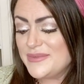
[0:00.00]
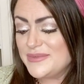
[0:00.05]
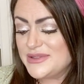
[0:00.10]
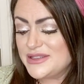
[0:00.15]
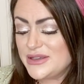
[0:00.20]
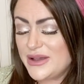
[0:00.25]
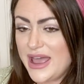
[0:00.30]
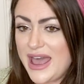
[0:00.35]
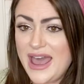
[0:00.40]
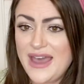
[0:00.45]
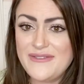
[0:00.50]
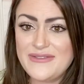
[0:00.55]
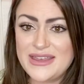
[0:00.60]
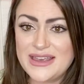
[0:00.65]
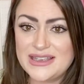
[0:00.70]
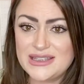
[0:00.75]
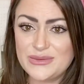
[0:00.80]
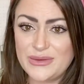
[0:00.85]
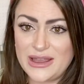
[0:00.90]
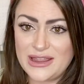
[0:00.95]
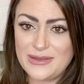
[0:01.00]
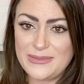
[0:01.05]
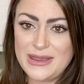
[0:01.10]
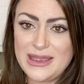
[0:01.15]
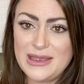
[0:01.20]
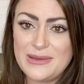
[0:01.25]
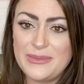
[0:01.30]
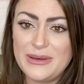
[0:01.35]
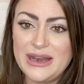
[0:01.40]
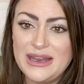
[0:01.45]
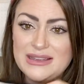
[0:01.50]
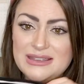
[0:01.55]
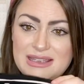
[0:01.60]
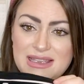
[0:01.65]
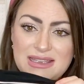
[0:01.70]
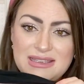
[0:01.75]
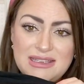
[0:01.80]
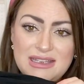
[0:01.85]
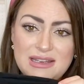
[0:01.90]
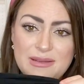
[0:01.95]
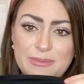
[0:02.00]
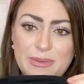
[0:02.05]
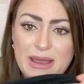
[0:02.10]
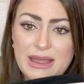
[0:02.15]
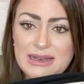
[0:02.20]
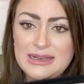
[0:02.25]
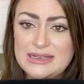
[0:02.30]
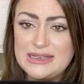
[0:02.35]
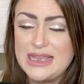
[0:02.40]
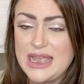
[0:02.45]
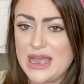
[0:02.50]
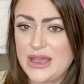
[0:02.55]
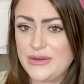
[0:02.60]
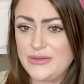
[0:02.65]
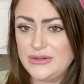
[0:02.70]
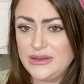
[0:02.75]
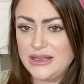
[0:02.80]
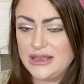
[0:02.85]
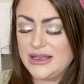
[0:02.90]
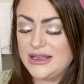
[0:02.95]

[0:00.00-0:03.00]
So I have this with me, but it's easy to button down.